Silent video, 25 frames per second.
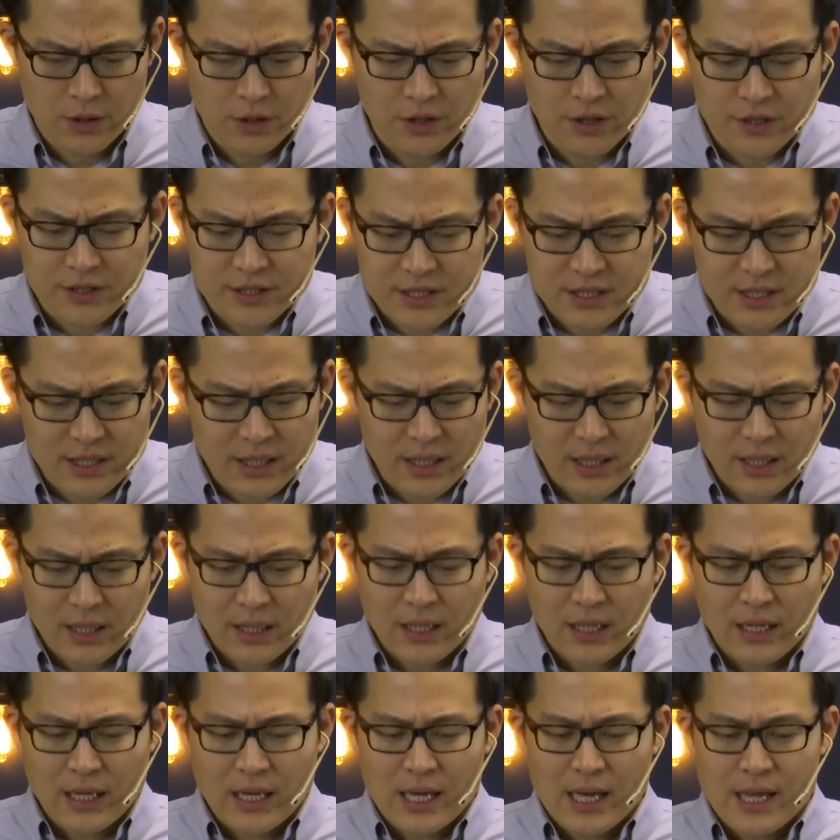You see,
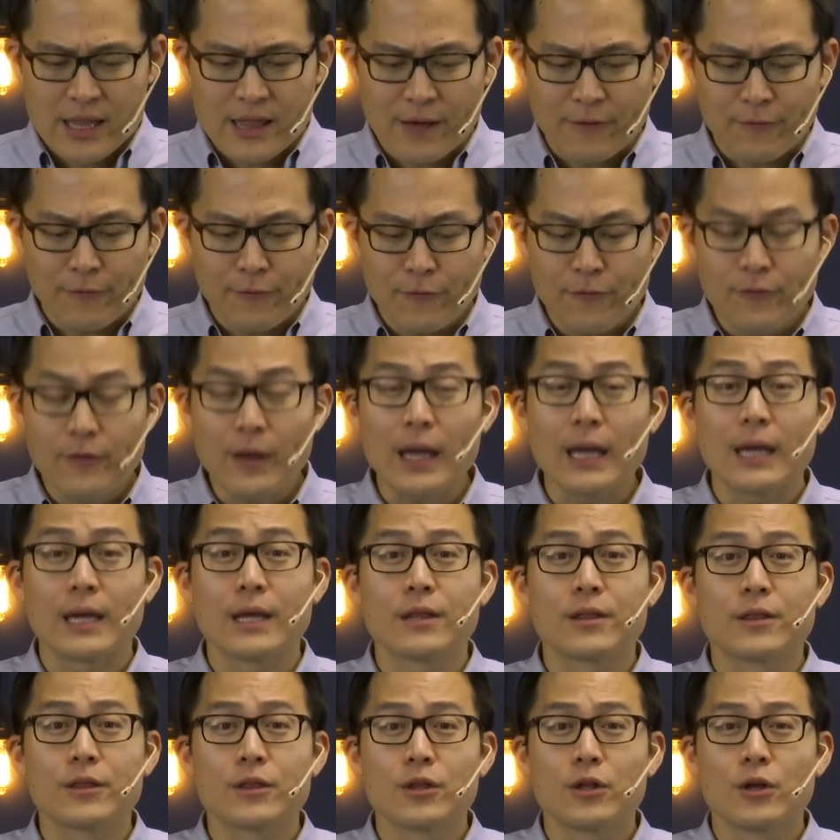that
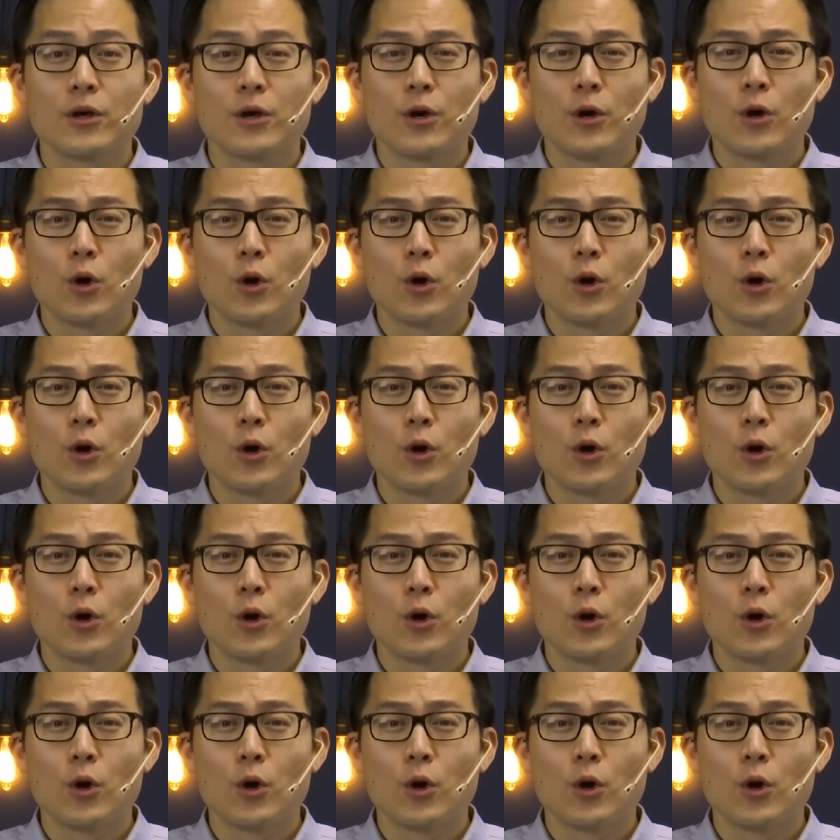faith